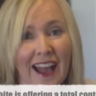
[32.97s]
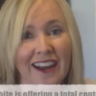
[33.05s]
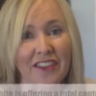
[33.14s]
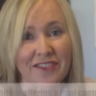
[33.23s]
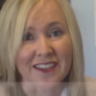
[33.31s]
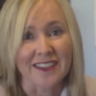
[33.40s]
and
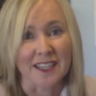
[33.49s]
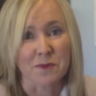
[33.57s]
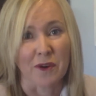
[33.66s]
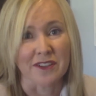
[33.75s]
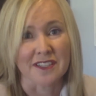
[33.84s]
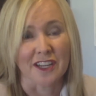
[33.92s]
I think that's
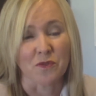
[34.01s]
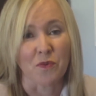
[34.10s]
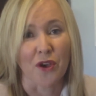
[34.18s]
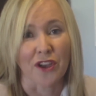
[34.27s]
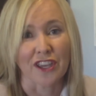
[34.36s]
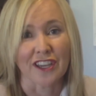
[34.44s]
where it's going to
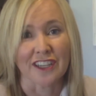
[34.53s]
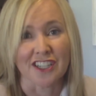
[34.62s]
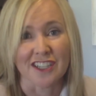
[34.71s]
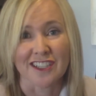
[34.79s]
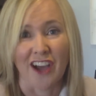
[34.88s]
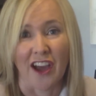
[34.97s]
work. You can
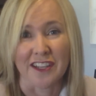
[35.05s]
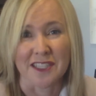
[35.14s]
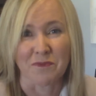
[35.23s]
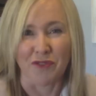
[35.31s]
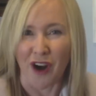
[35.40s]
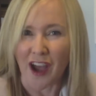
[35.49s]
just kind of
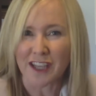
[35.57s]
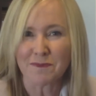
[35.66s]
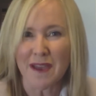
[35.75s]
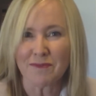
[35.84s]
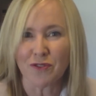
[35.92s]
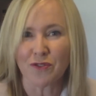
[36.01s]
surprise
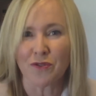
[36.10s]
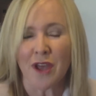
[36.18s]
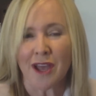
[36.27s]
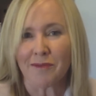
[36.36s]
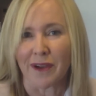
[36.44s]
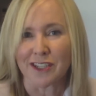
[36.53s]
people
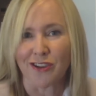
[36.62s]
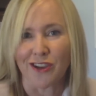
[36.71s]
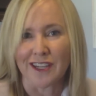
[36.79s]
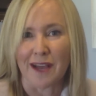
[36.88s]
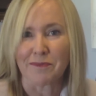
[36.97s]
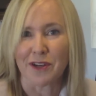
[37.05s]
by
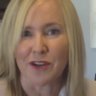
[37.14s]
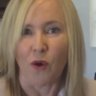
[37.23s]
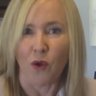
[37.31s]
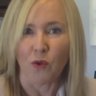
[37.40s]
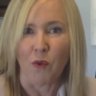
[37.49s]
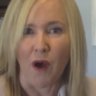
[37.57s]
turning up in an
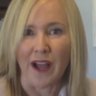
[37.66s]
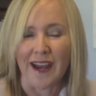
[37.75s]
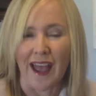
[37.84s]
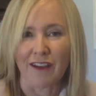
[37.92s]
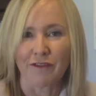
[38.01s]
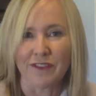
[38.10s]
all white
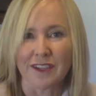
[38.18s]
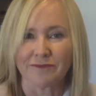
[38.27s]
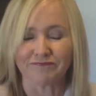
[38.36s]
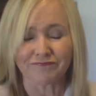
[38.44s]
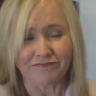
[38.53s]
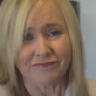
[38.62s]
outfit.
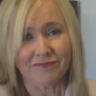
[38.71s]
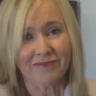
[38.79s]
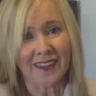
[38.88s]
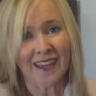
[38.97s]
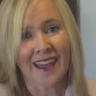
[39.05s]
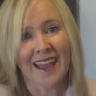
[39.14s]

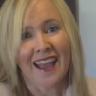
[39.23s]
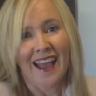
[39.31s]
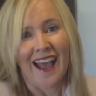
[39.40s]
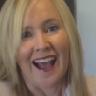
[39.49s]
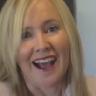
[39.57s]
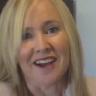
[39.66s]

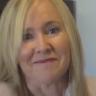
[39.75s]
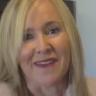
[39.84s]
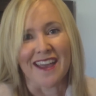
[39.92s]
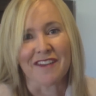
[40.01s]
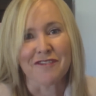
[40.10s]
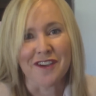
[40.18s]
Um,
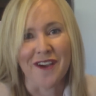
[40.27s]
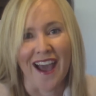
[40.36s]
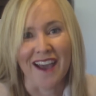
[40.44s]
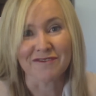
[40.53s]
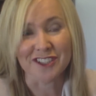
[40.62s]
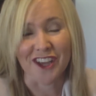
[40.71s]
if you
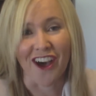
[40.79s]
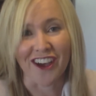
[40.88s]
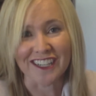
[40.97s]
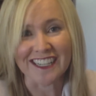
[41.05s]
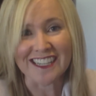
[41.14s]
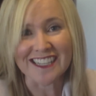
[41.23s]
have
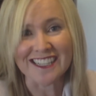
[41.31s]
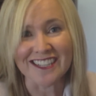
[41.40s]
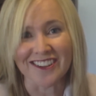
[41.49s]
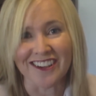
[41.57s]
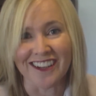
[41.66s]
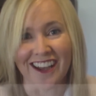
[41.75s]
toddlers,
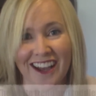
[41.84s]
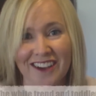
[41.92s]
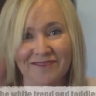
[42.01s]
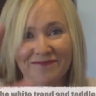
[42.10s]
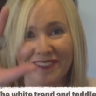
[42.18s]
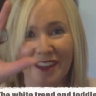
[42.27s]

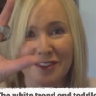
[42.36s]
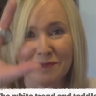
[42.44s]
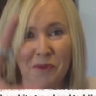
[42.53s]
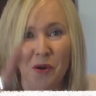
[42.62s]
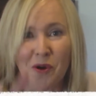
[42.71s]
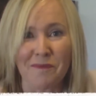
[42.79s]
um, those
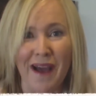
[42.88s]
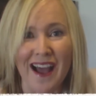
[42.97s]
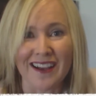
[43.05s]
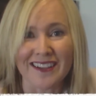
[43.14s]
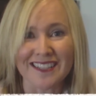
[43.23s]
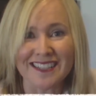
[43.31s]
paw
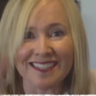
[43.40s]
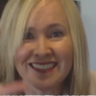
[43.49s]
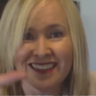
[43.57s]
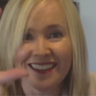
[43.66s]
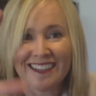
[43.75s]
marks